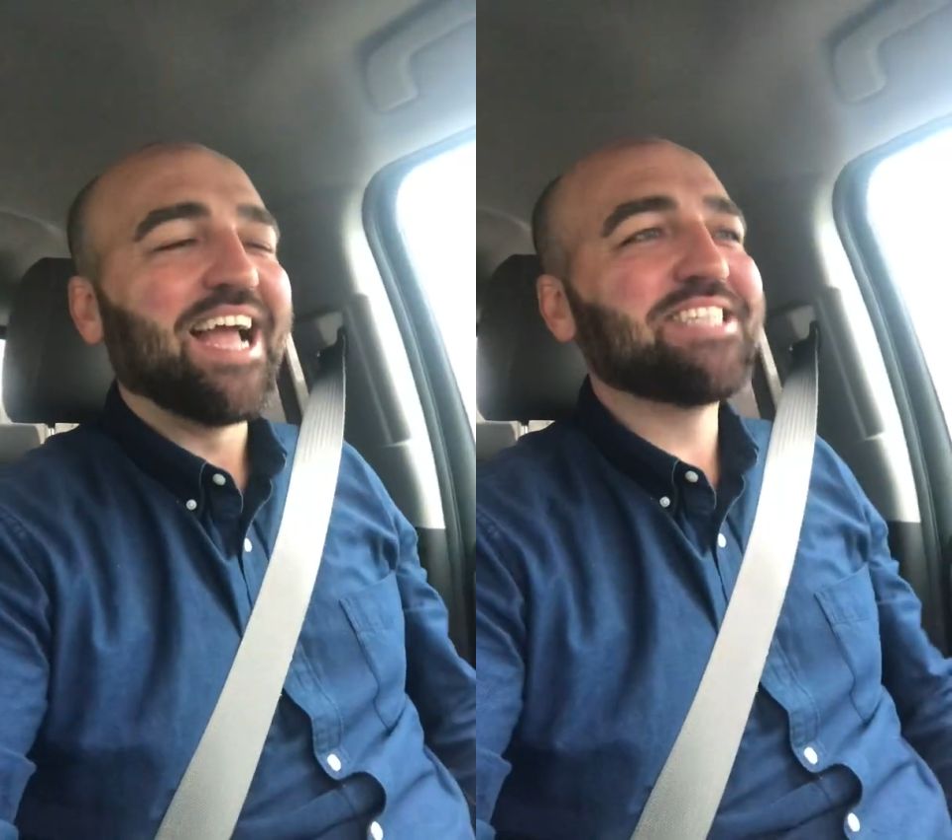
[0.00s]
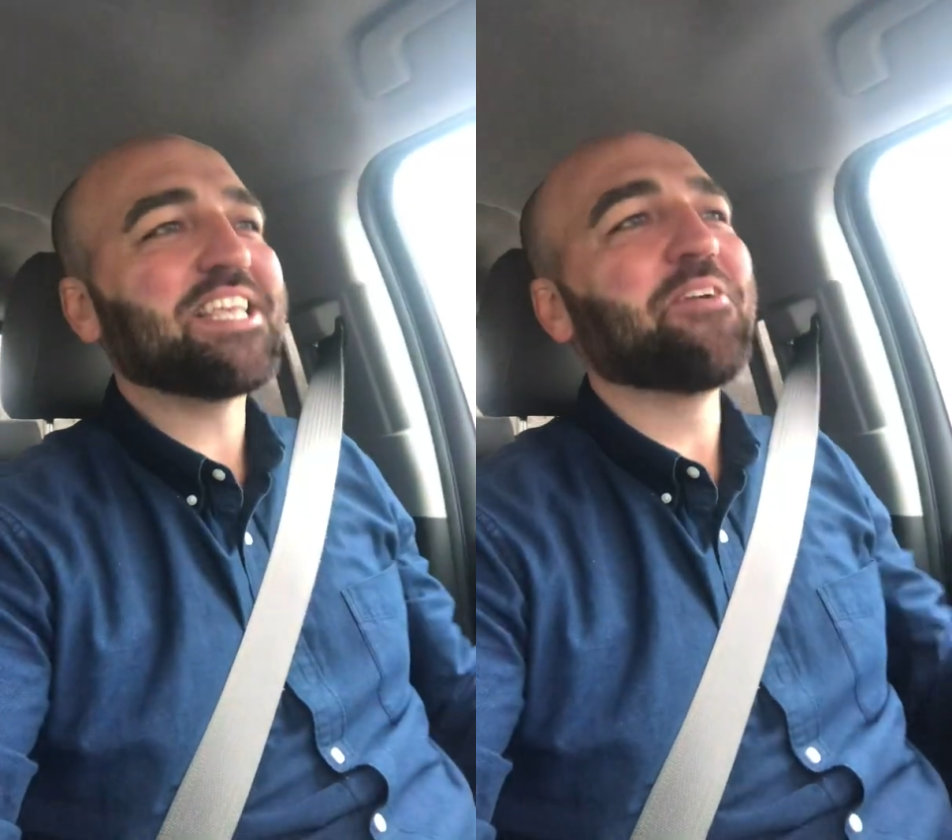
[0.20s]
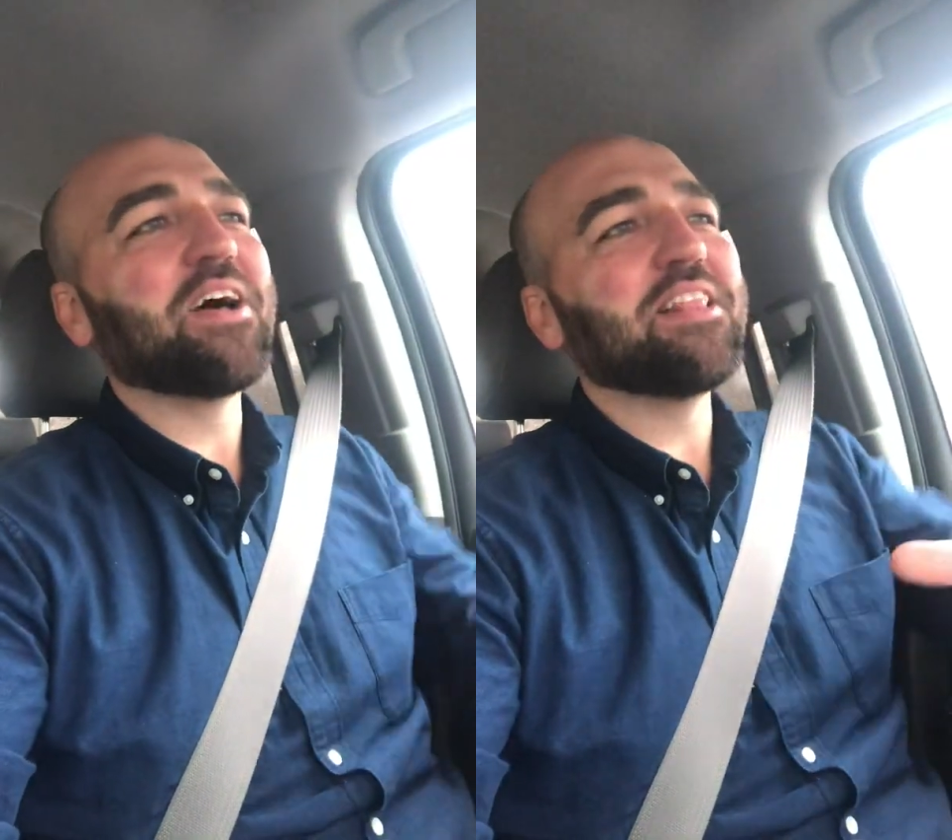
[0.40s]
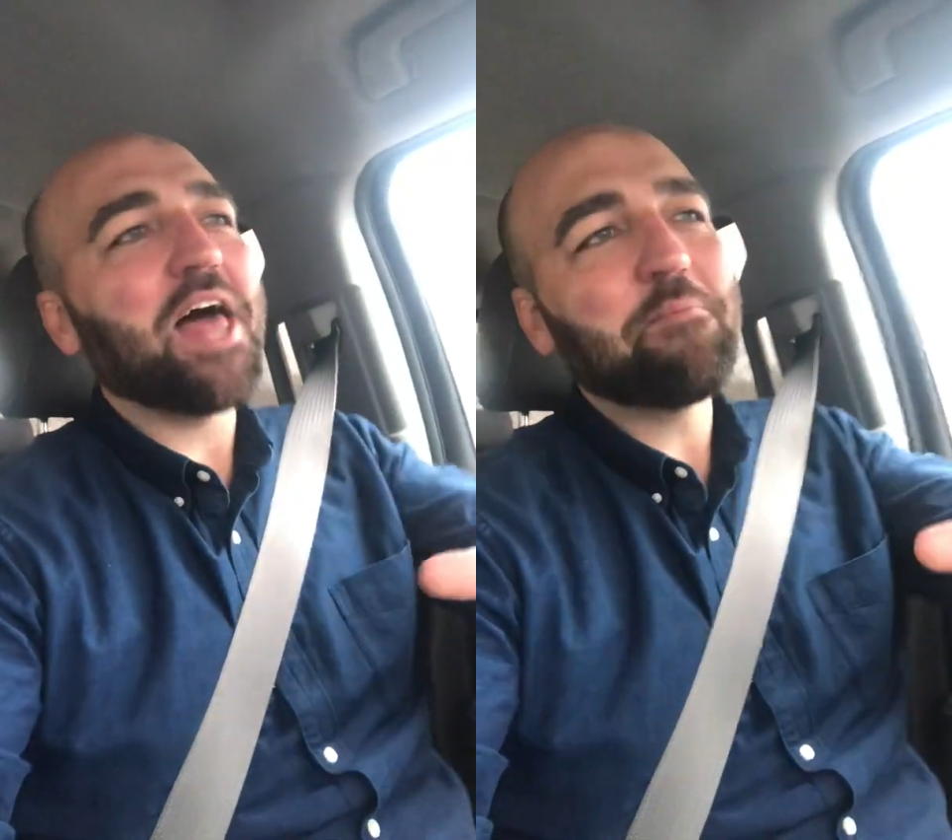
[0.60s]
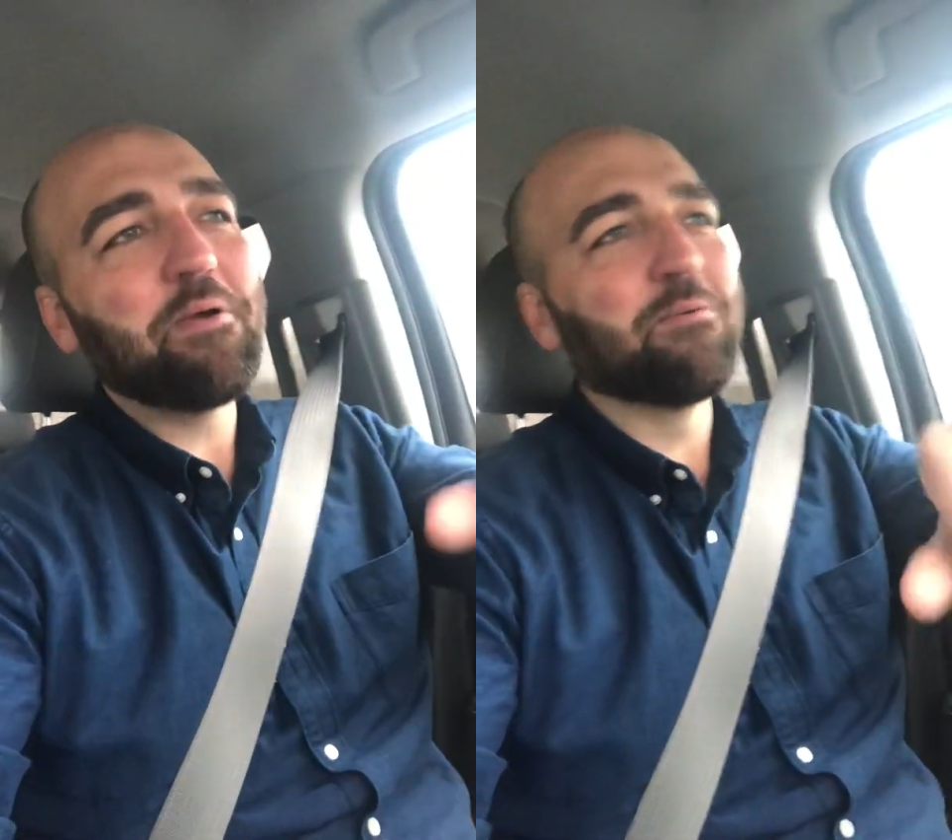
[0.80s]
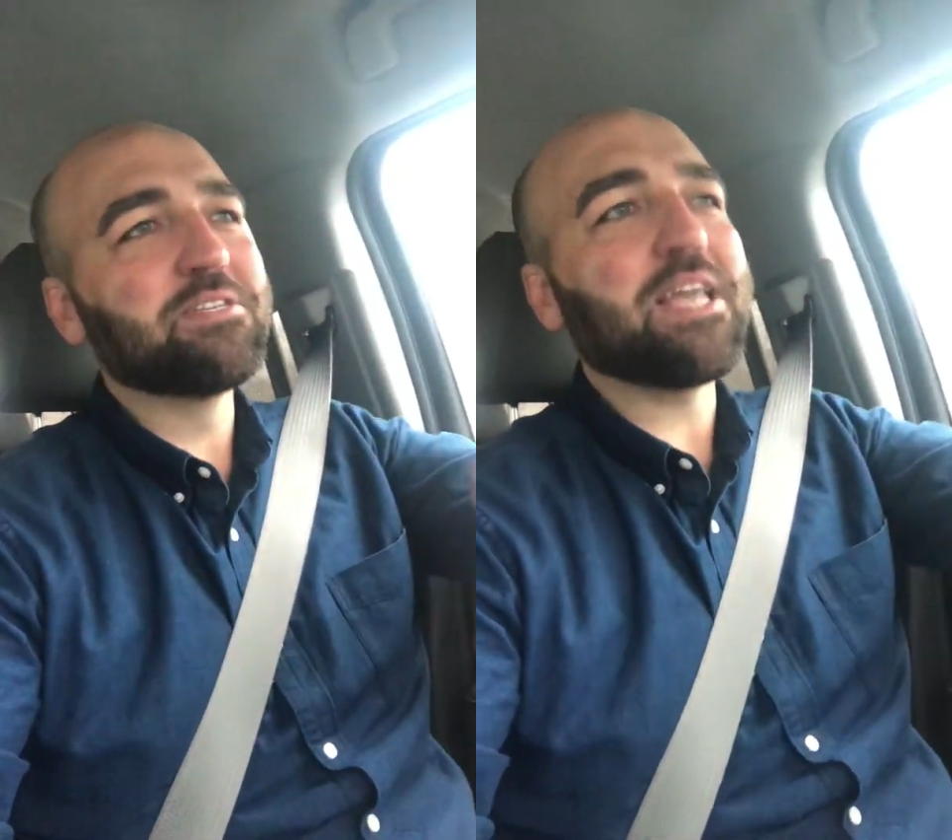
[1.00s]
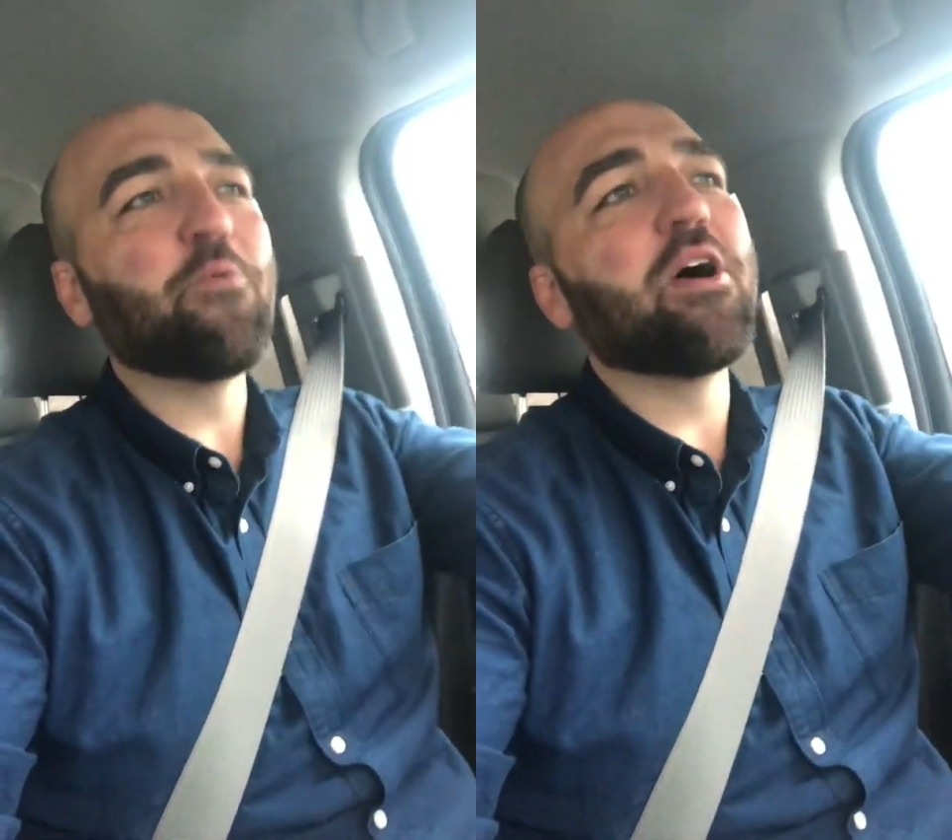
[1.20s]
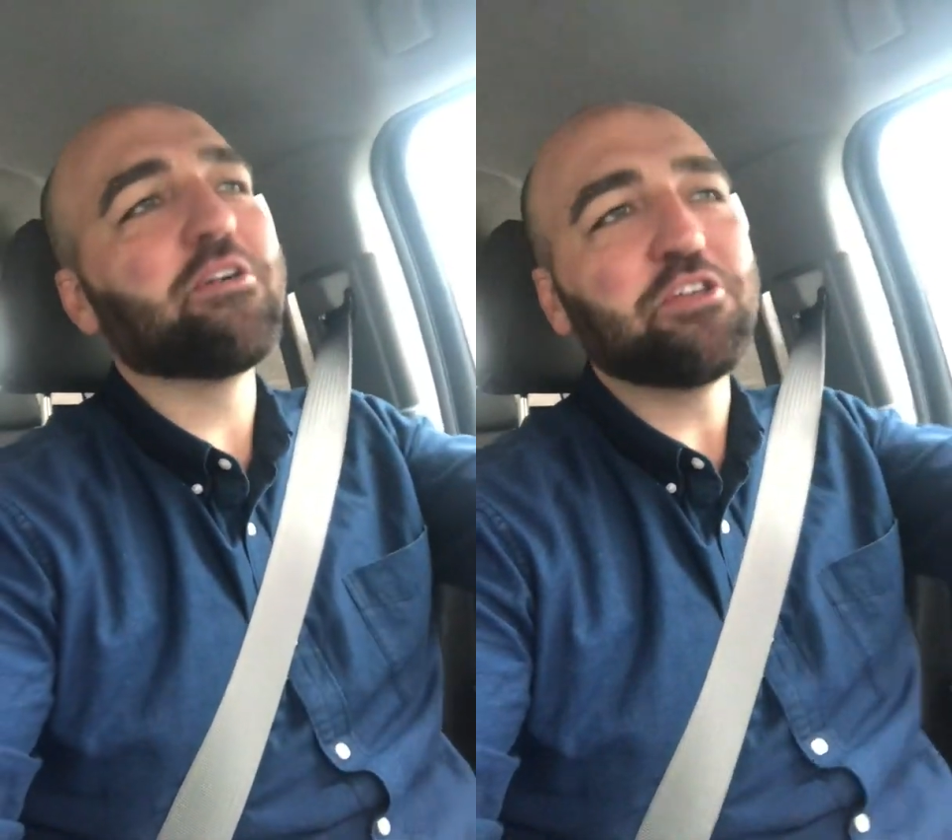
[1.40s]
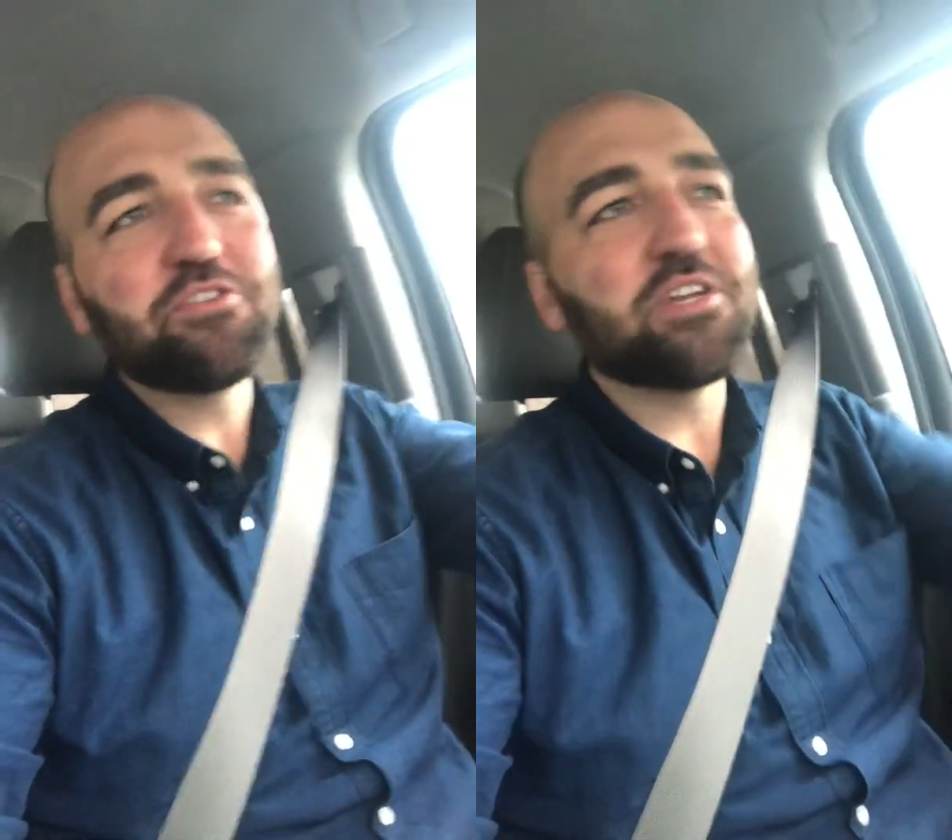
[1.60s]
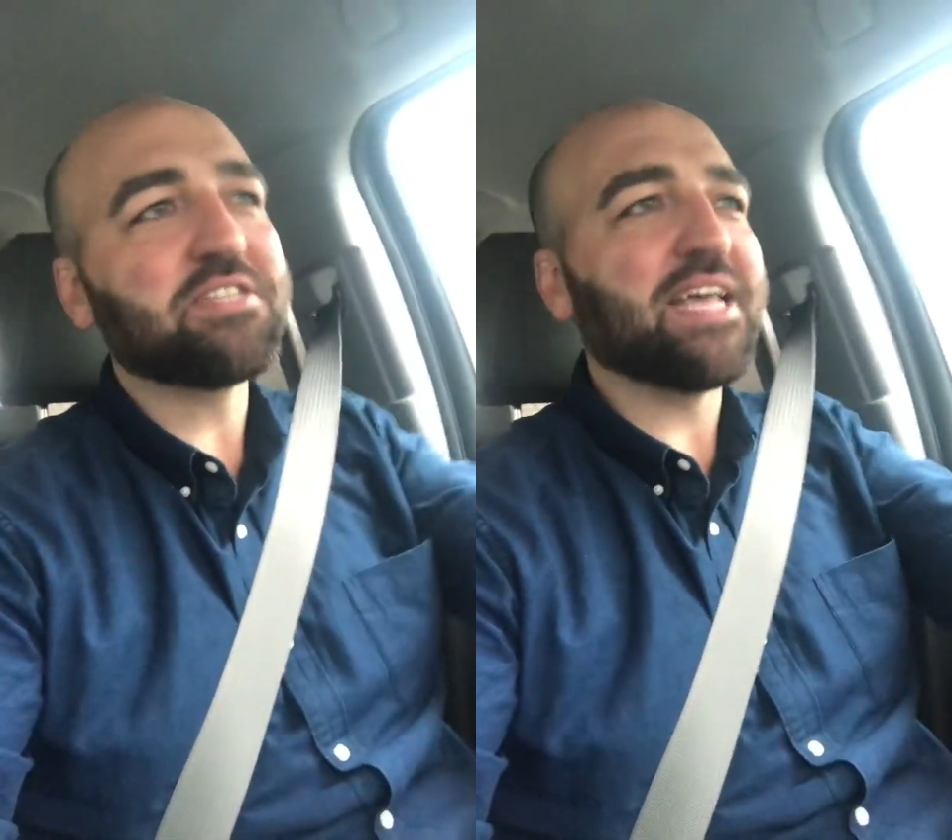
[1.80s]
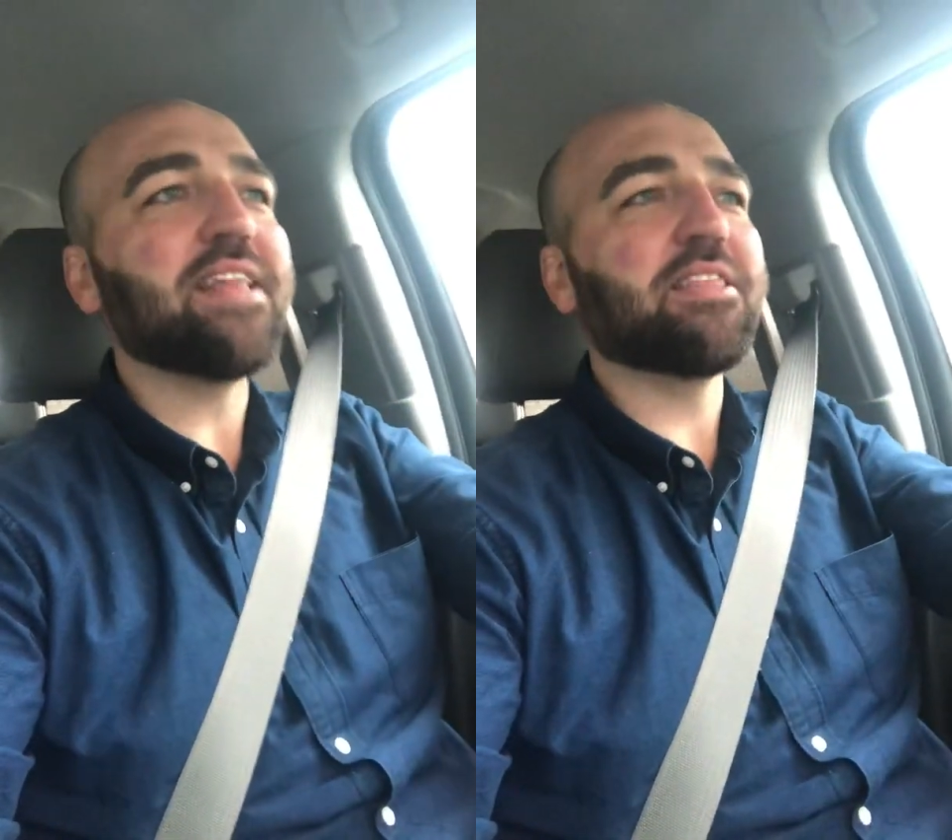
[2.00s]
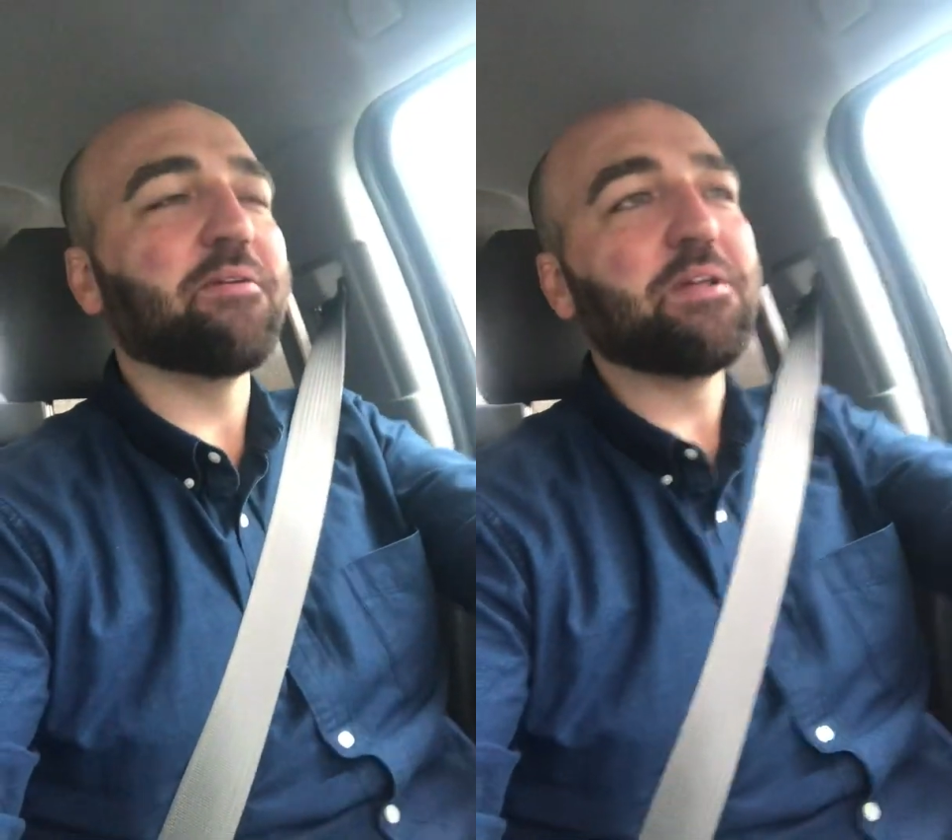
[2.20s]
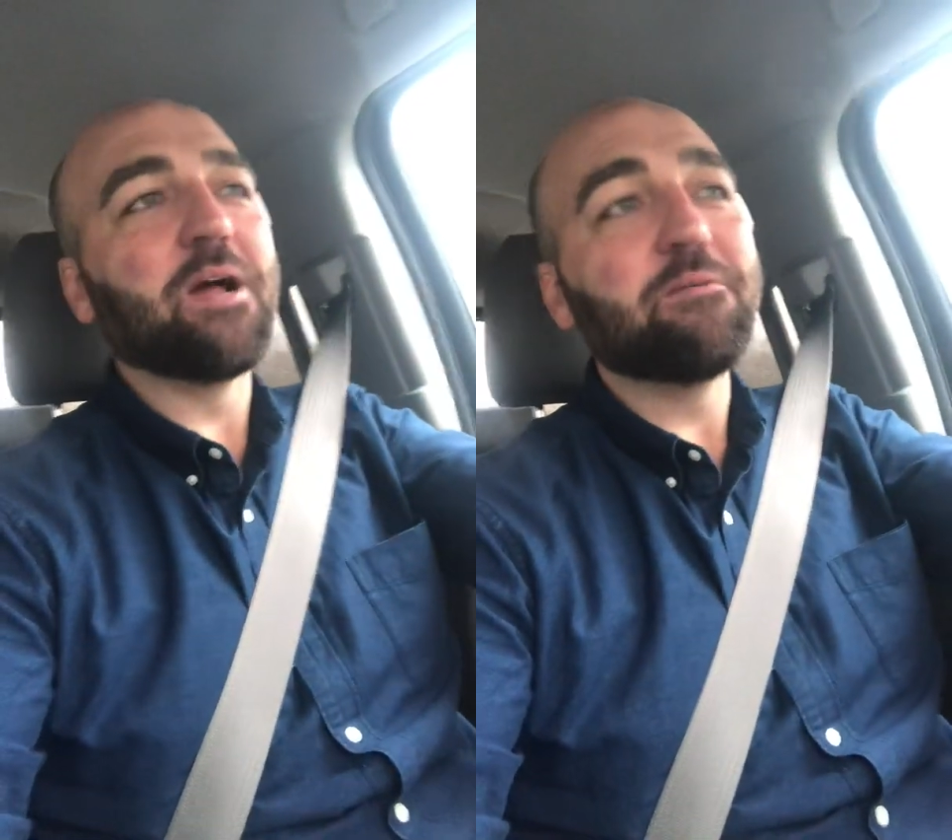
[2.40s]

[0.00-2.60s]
And so a lot of people would say, well, you just said that,